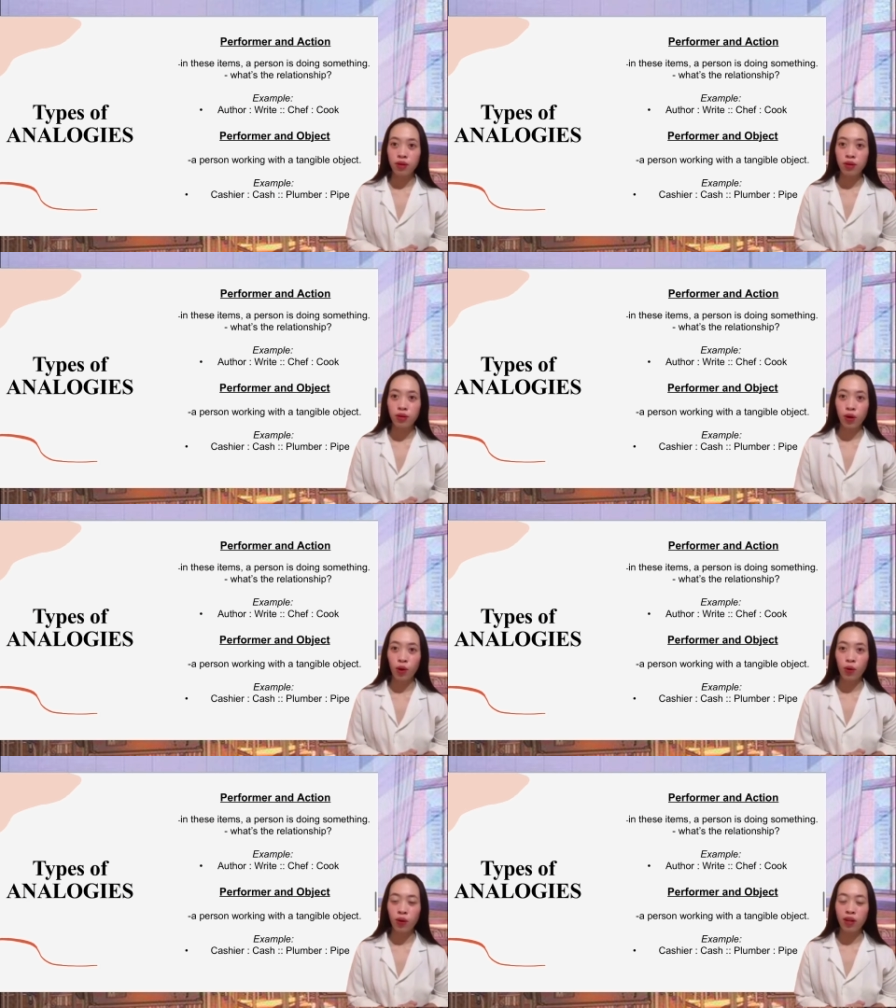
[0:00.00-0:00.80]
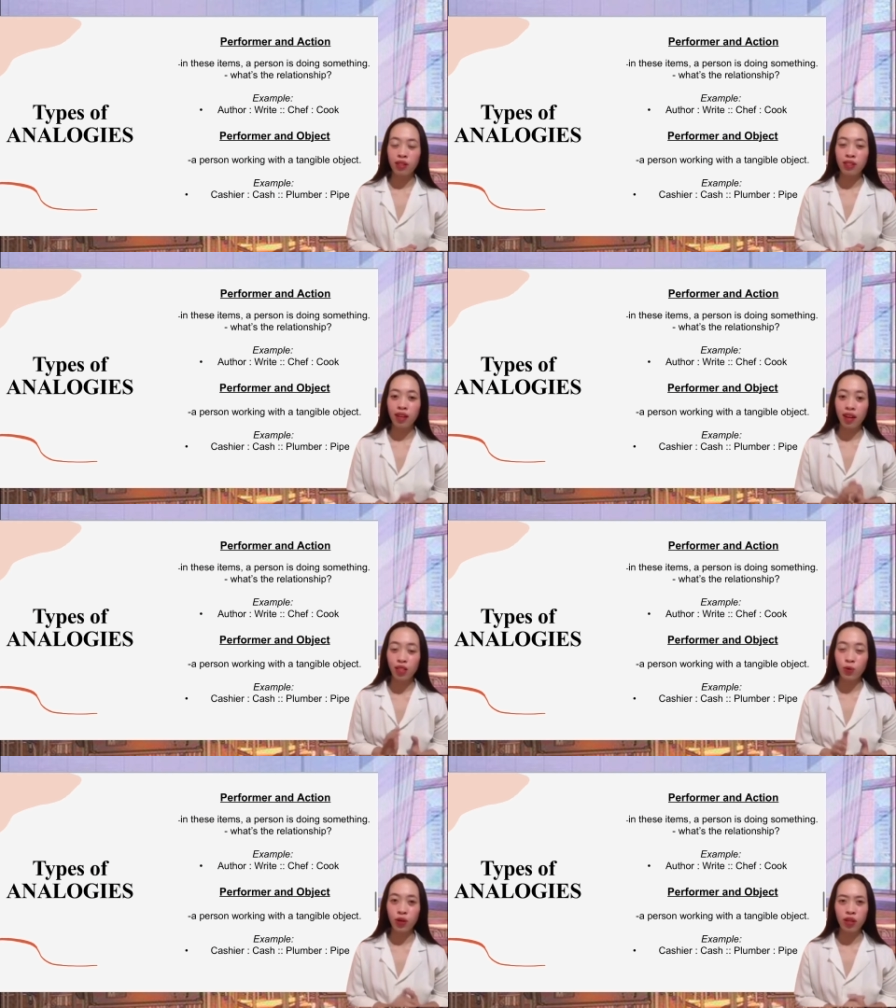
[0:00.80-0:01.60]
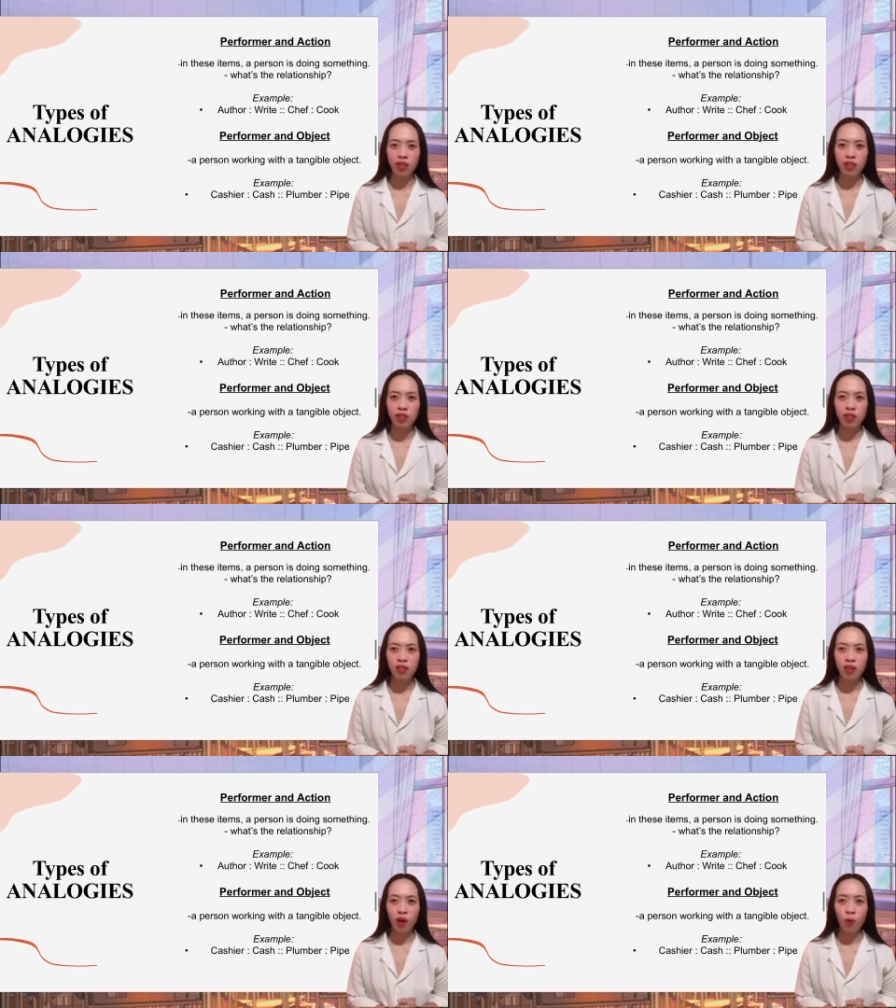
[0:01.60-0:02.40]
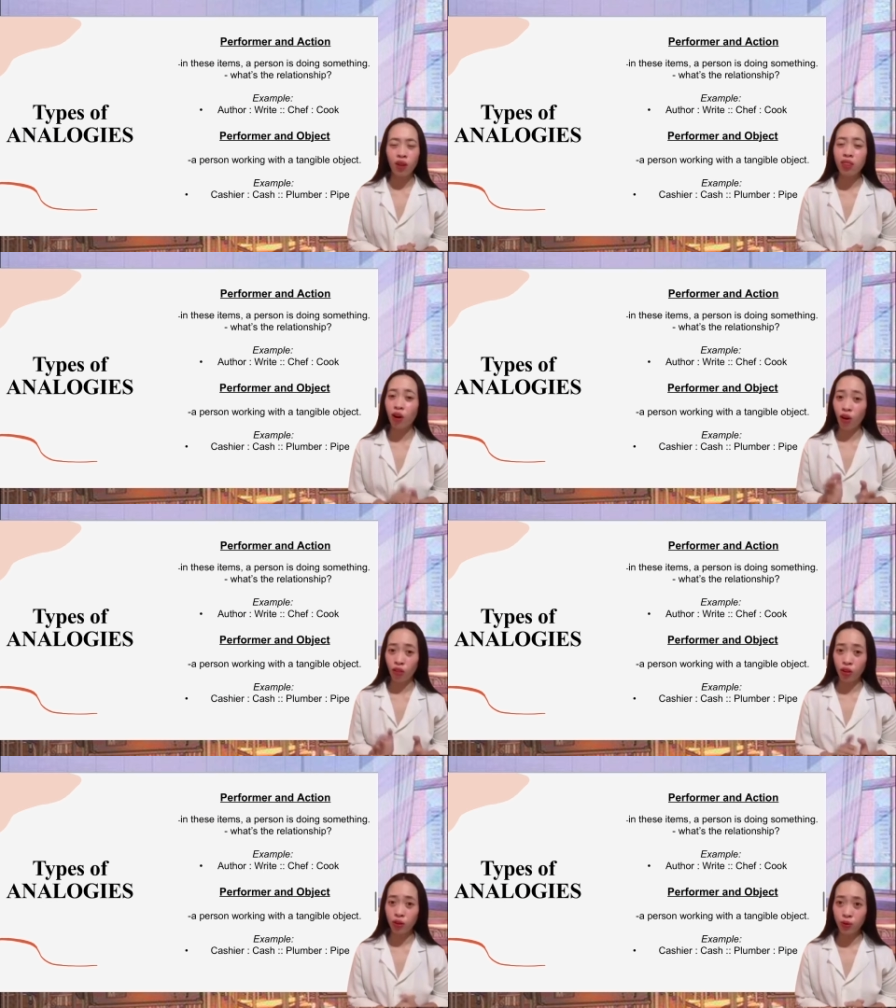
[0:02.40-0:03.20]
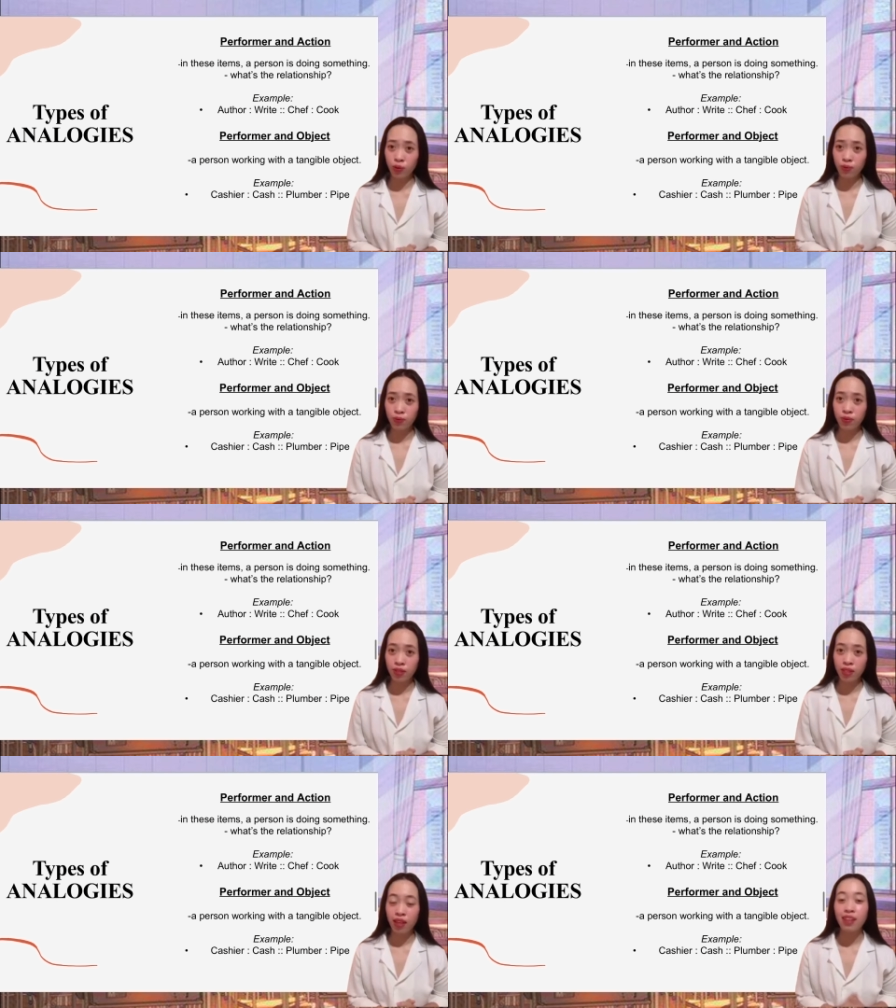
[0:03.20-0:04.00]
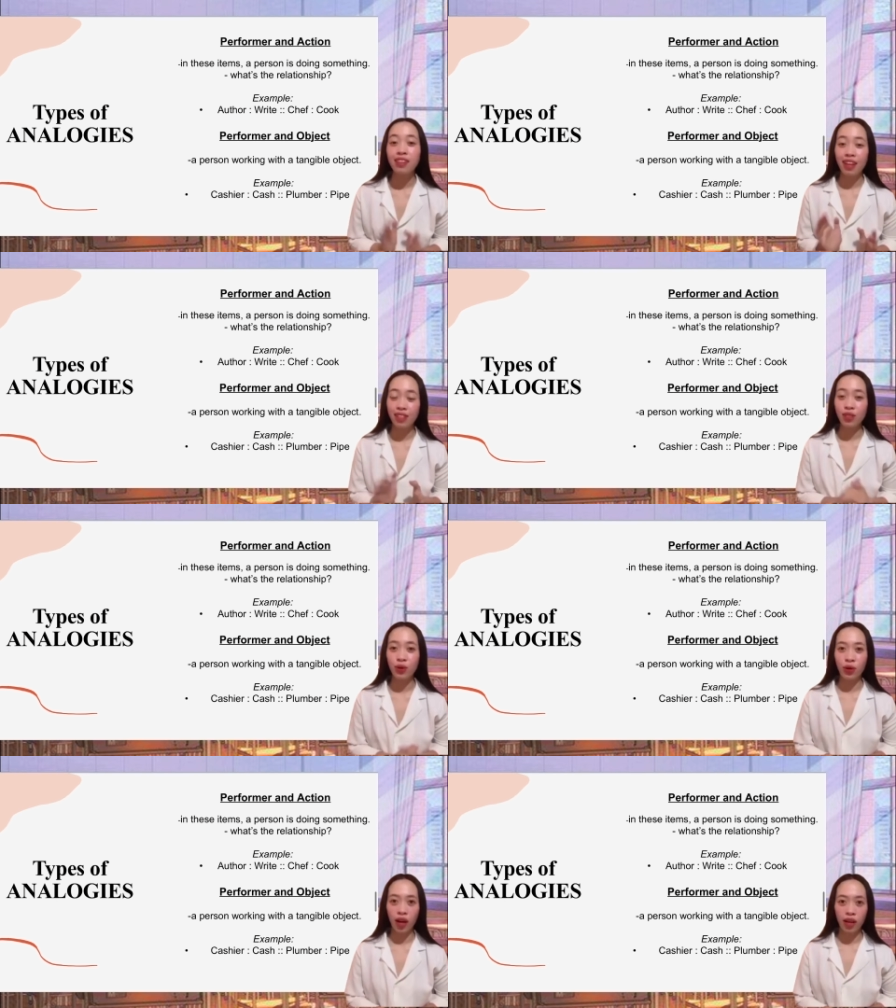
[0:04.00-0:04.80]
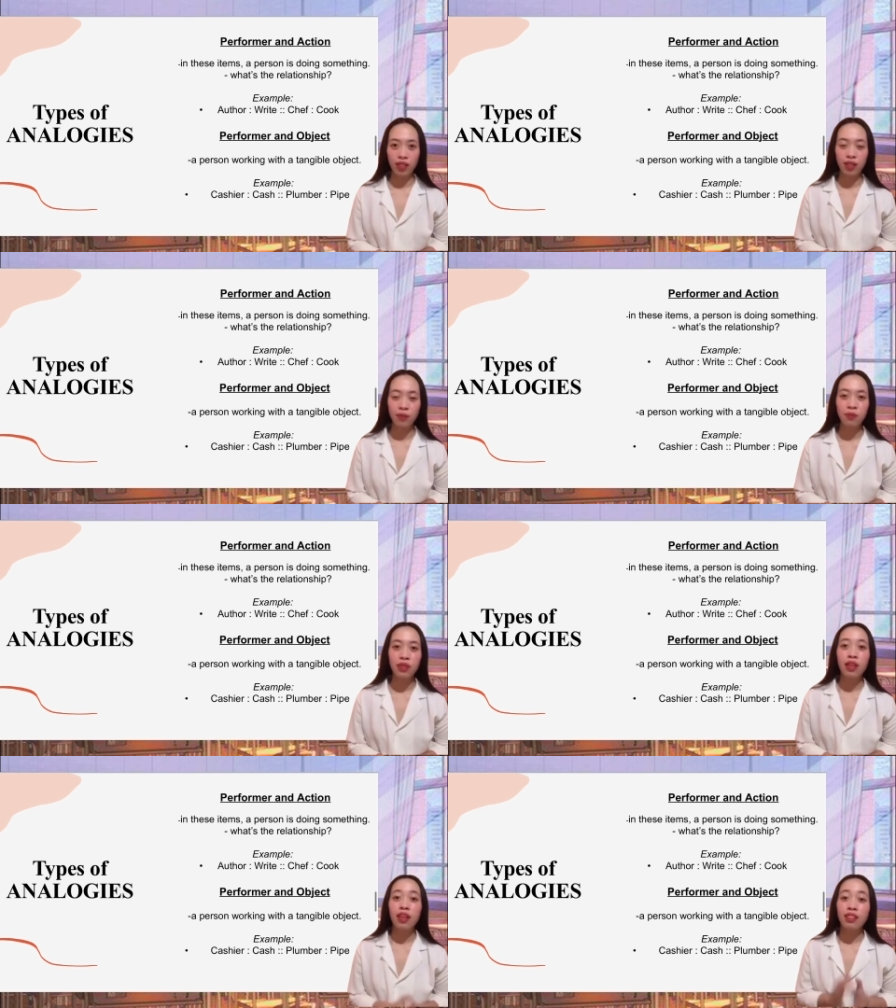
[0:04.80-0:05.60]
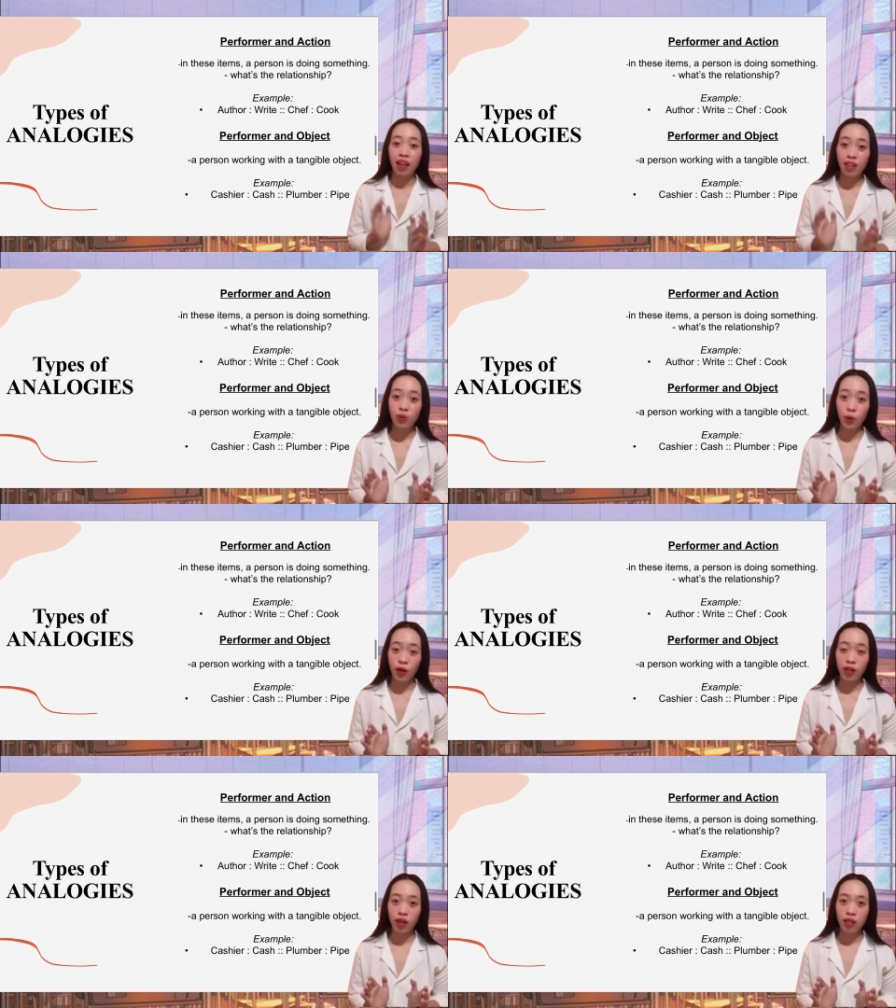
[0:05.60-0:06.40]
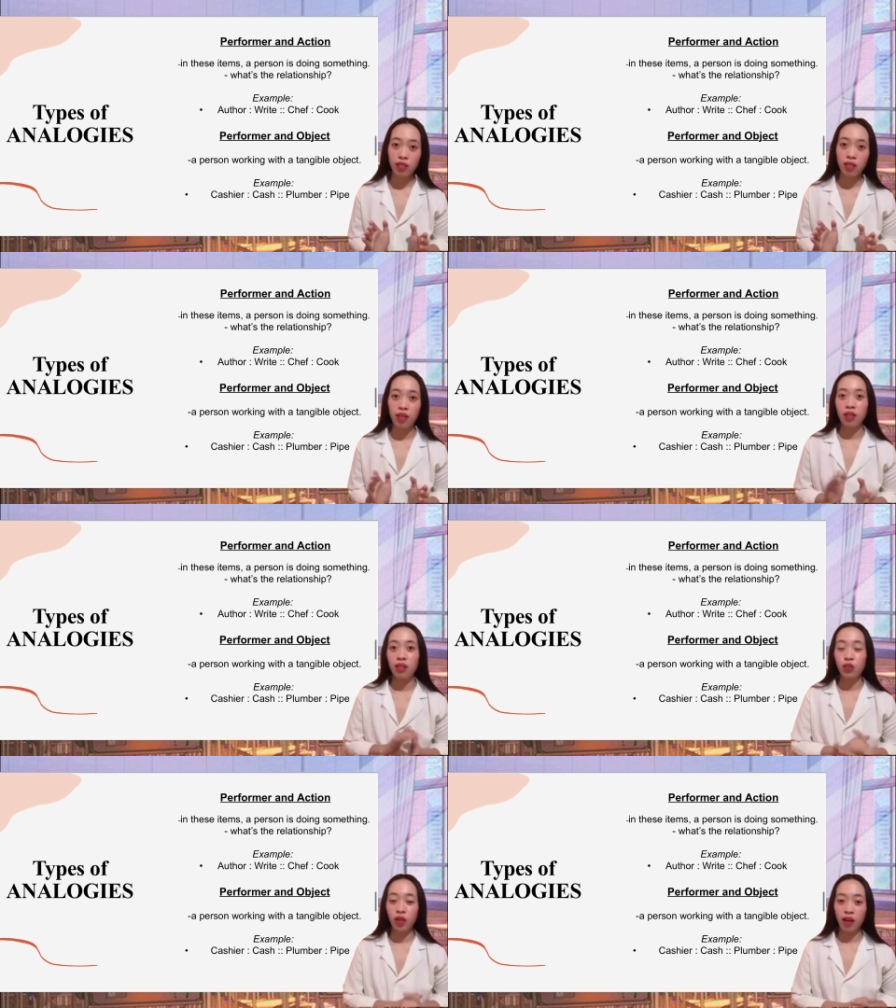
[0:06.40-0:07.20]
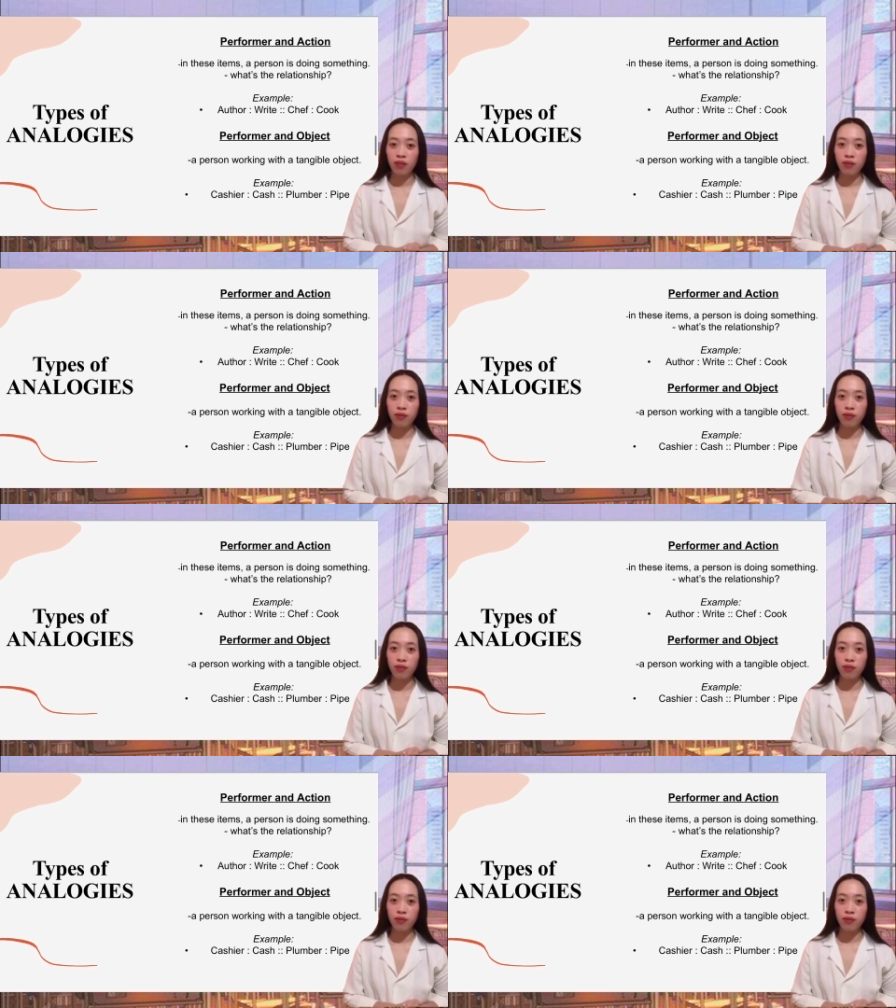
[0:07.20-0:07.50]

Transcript: So the next word is what the author do? Yes, to write. Next word is chef.